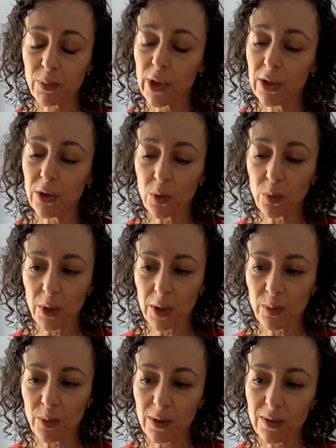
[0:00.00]
brand new
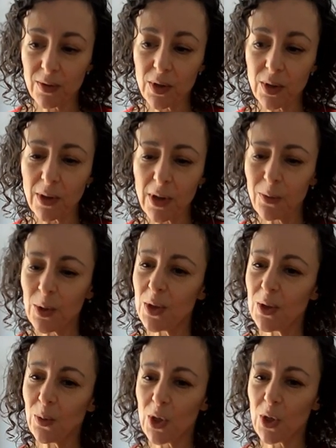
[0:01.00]
people don't
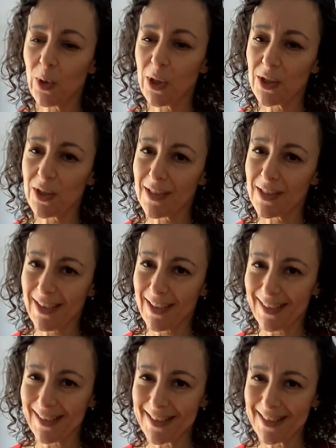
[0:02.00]
always know which questions to
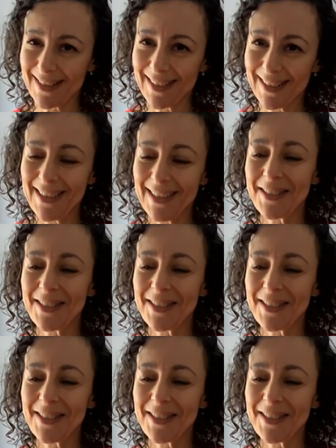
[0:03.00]
ask.